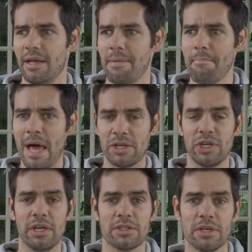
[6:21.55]
the
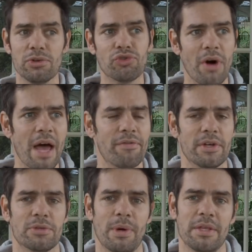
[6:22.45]
managing your two
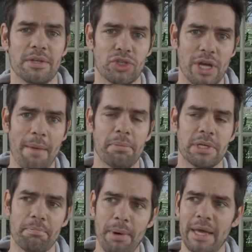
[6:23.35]
drivers when there's a
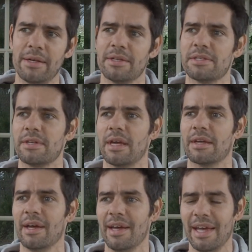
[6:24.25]
championship battle at
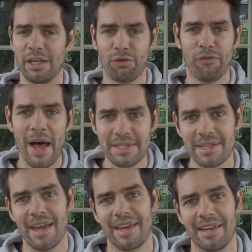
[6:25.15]
stake is
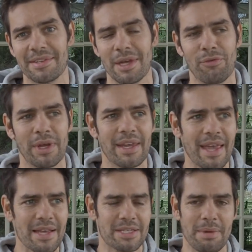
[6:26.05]
fascinating. So if we can
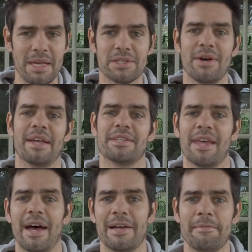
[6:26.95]
get some insight into
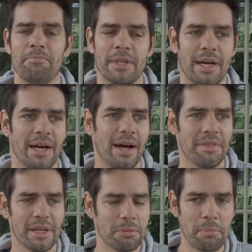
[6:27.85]
that, I
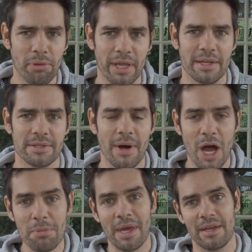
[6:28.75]
think it'll be brilliant. So I
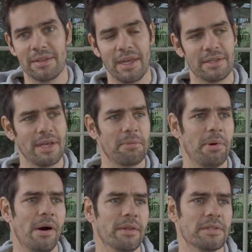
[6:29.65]
hope they take
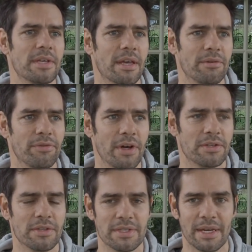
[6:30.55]
part in the second
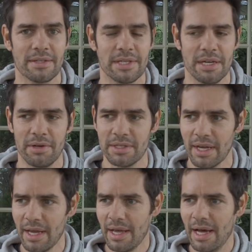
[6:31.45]
version, the second series.
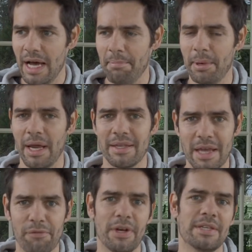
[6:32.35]
But I
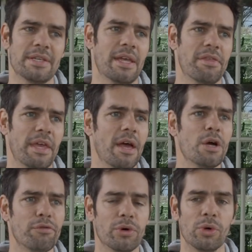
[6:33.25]
definitely think
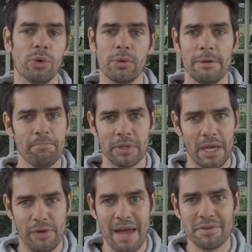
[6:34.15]
overall,
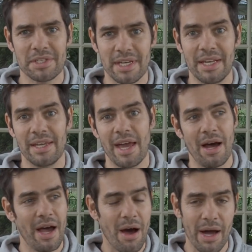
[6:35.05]
if you haven't seen it
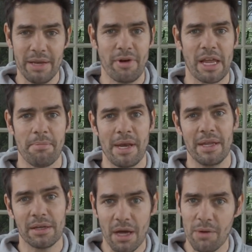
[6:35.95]
yet, I highly
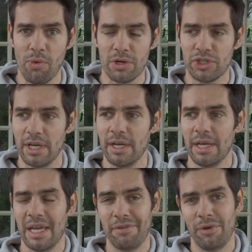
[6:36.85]
recommend it. Go and watch it.
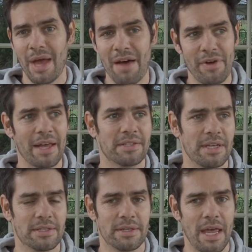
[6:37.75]
If you have
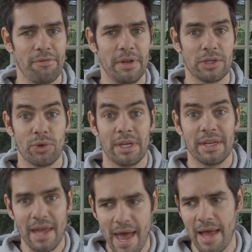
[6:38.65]
access to Netflix or you
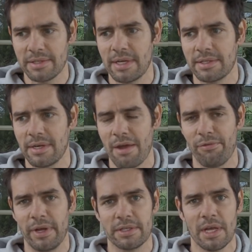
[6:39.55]
can get access to
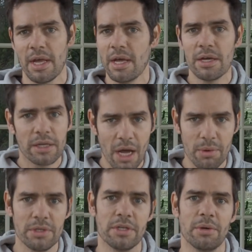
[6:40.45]
Netflix,
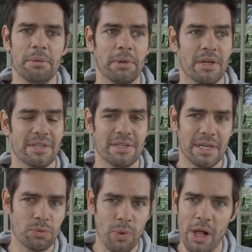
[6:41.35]
go and do it, because it's
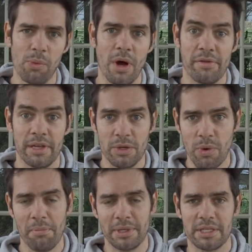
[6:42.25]
well worth it. You
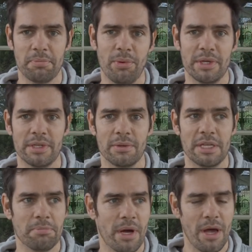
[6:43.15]
won't be disappointed,
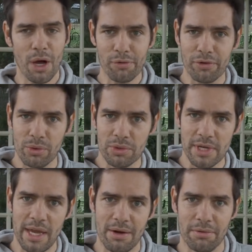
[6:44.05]
is my overall
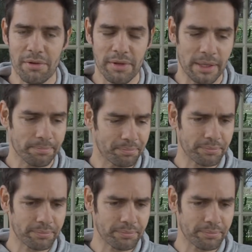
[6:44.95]
take on the thing.